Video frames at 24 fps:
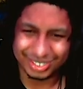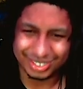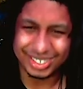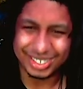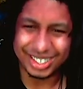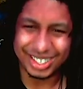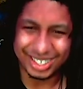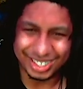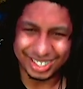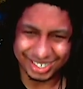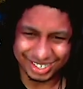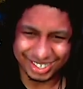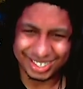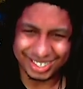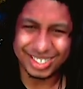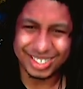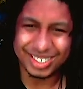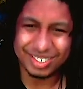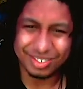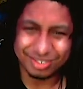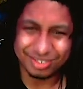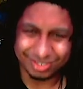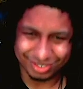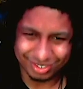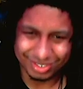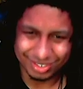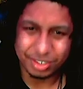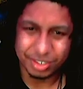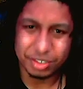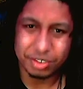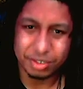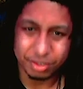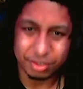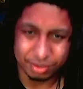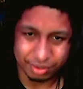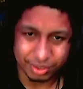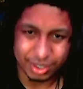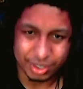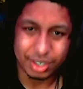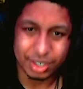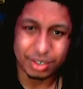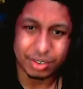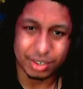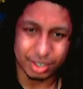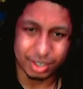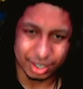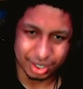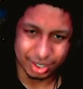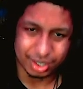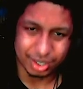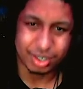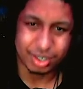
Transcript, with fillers: They gon' ask where I'm from, from Dirty Bay.